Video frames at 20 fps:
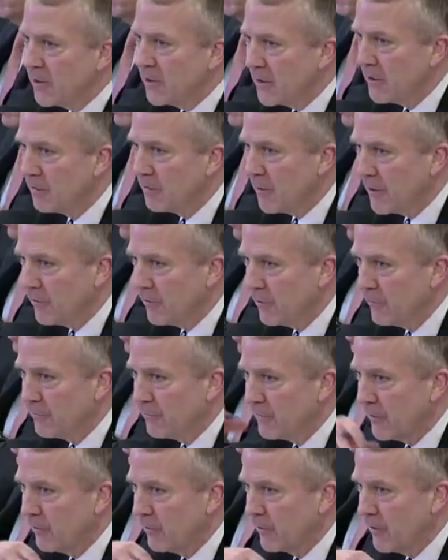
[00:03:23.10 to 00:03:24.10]
by their own
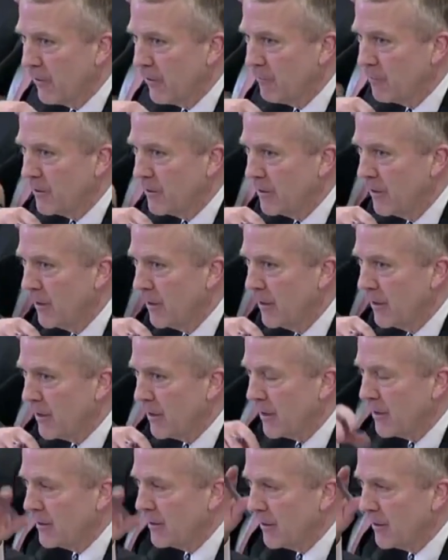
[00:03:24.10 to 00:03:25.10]
federal government,
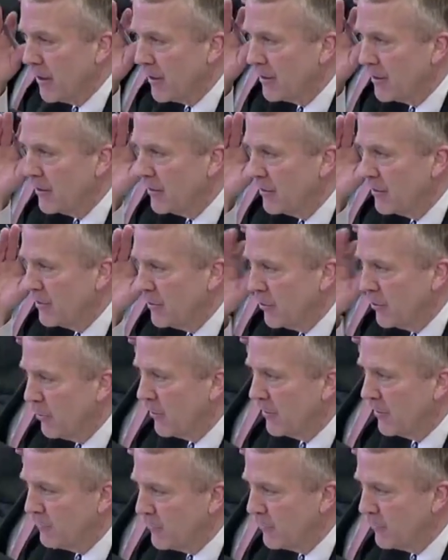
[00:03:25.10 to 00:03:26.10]
and yet year
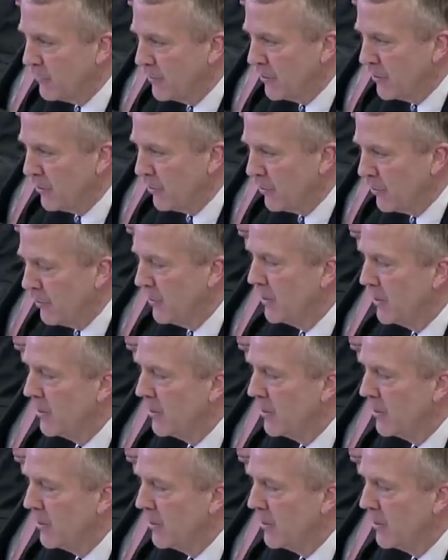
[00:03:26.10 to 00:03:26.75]
after year,